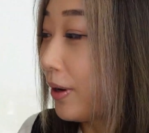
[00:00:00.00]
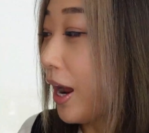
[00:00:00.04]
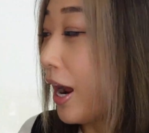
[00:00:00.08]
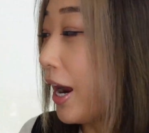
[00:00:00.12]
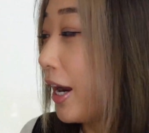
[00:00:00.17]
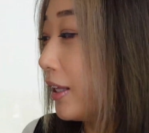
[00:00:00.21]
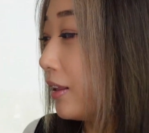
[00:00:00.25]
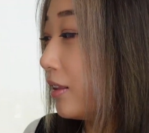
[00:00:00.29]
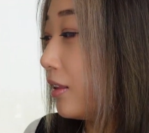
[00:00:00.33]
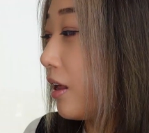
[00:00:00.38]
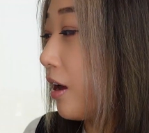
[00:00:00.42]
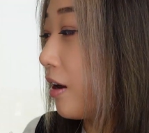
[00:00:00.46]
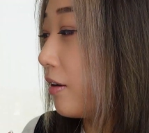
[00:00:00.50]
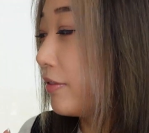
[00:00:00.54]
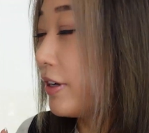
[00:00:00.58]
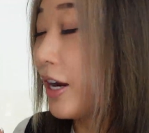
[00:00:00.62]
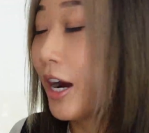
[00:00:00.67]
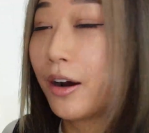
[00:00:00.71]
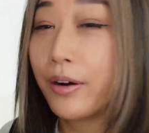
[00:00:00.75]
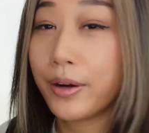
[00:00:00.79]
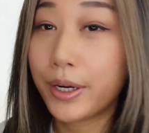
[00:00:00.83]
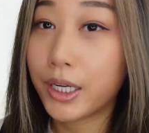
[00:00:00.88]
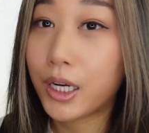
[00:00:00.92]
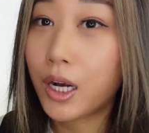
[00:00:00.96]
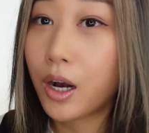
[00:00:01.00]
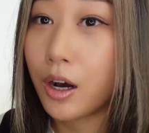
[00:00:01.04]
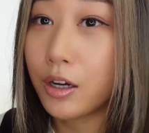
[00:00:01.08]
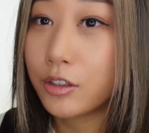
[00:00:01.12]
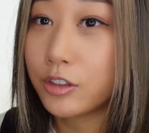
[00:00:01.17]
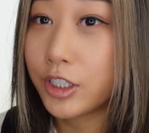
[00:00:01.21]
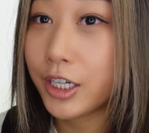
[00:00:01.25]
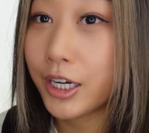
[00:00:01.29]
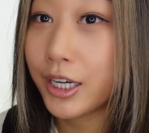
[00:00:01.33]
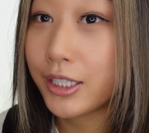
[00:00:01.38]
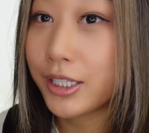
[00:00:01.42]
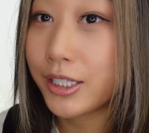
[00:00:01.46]
I loved how it
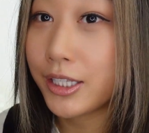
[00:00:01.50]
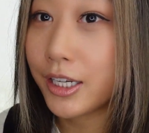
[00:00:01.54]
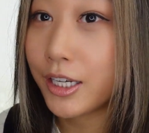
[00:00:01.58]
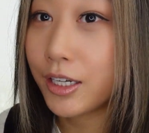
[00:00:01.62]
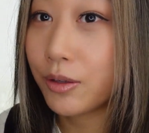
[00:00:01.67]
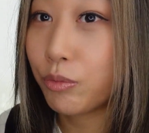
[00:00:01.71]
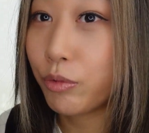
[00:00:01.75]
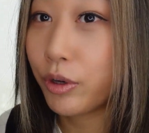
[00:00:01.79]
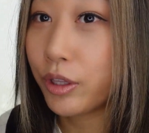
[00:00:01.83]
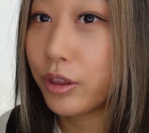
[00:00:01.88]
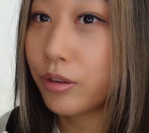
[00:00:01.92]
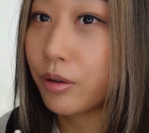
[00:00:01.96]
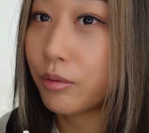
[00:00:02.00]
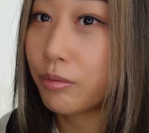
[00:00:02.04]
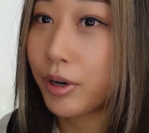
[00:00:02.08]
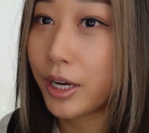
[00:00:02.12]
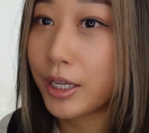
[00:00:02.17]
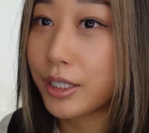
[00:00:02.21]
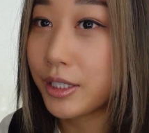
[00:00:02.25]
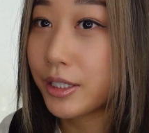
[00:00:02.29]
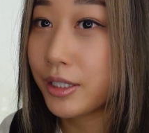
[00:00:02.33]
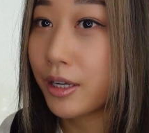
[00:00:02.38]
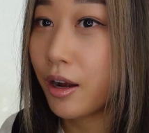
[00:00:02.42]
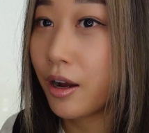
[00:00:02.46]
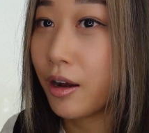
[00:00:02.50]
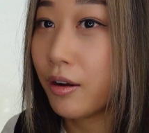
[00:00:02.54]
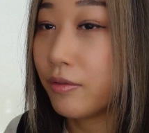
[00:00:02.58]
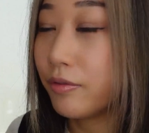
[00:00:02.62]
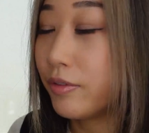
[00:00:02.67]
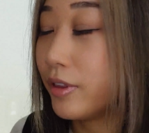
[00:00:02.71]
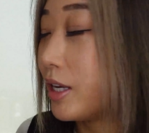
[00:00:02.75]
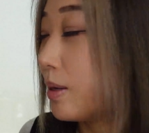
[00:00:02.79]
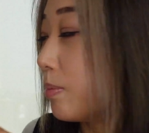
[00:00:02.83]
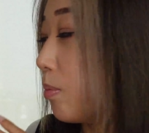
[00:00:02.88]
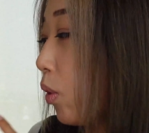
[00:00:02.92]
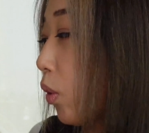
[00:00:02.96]
contrasted with the rest of
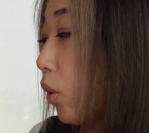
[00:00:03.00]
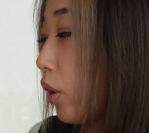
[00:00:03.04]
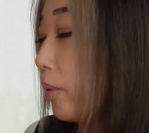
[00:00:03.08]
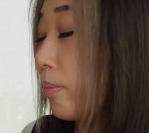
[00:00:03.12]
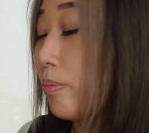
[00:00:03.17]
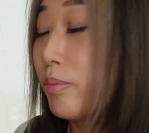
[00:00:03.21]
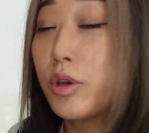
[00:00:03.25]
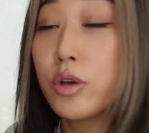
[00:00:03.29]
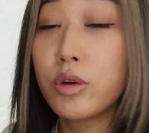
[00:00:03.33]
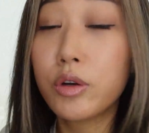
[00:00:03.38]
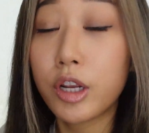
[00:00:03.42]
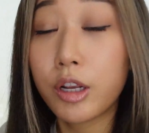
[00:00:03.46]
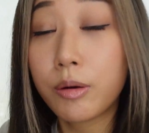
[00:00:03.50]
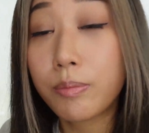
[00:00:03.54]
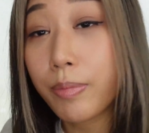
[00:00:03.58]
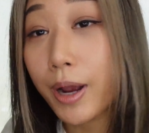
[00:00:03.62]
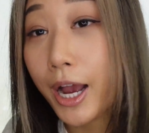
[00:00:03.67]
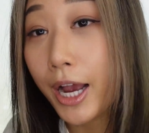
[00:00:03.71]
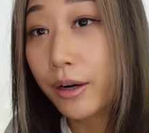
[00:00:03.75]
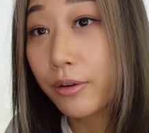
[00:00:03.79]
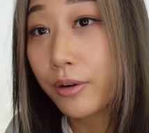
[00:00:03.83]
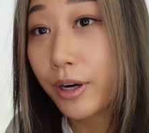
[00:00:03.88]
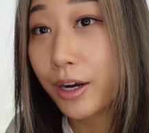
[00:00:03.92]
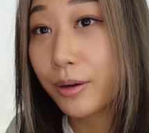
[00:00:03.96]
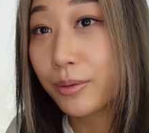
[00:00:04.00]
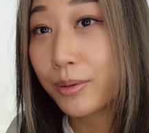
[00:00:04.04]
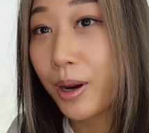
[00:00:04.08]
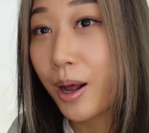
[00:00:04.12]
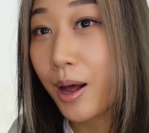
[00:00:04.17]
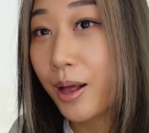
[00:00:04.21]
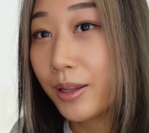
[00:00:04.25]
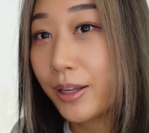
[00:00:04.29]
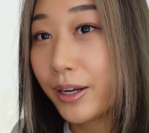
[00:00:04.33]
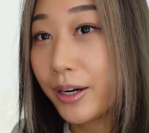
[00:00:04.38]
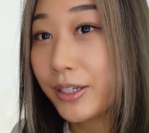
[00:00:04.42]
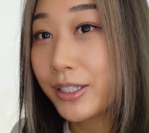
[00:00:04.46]
the more muted background
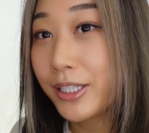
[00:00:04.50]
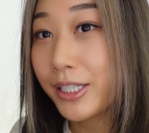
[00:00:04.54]
color